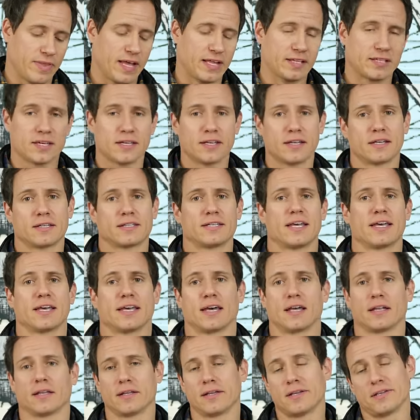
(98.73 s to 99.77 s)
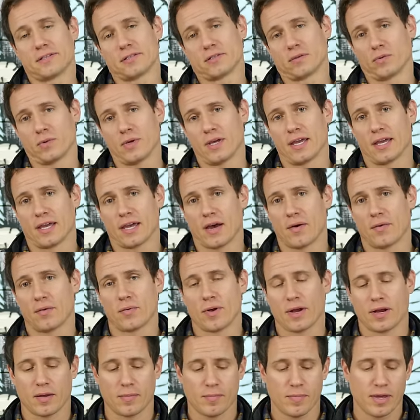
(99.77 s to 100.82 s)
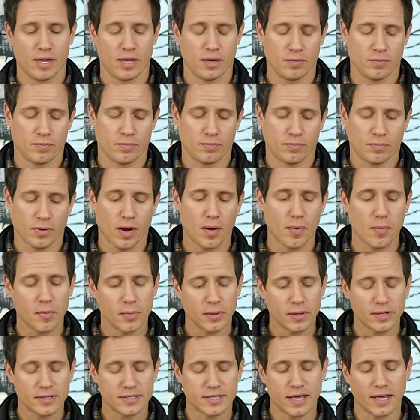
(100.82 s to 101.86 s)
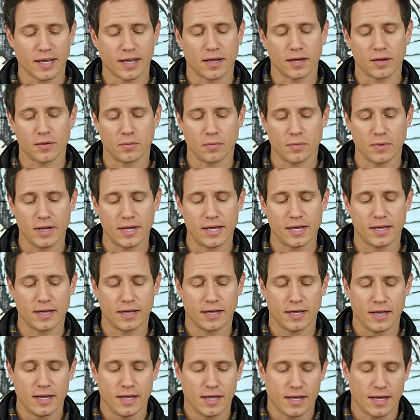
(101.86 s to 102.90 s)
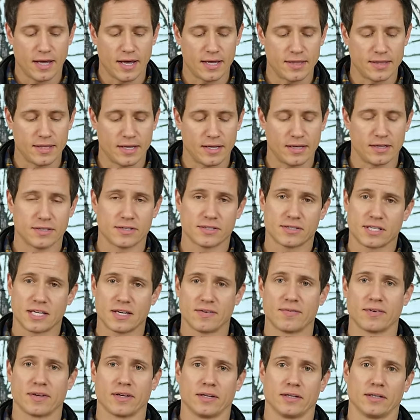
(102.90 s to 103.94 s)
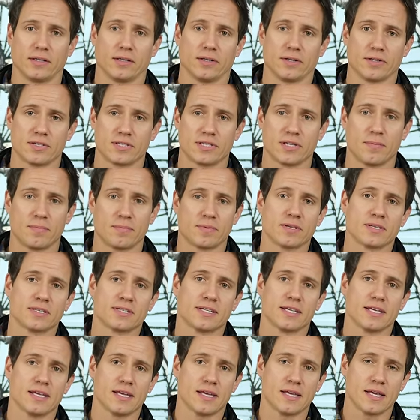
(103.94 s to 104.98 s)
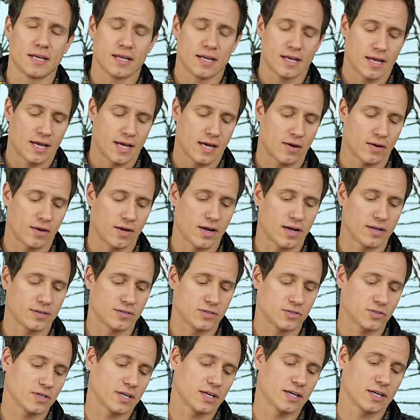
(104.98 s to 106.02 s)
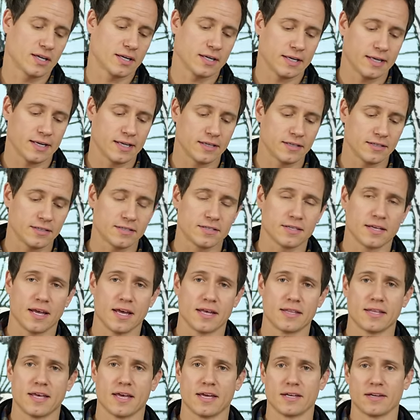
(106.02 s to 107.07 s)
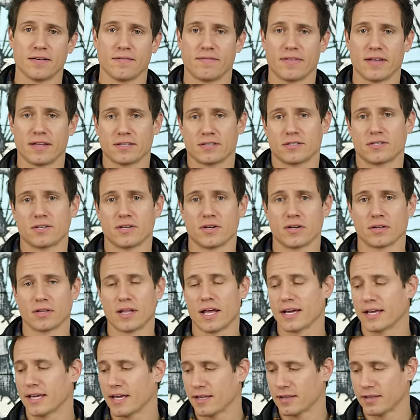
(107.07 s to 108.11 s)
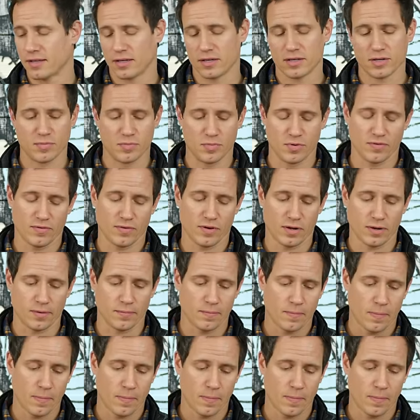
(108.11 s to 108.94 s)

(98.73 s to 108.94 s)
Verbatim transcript: That's gonna take at least a week. I would recommend probably taking a week and then just giving it a little sip to see how concentrated it is. And then if that's to your liking, then you move on.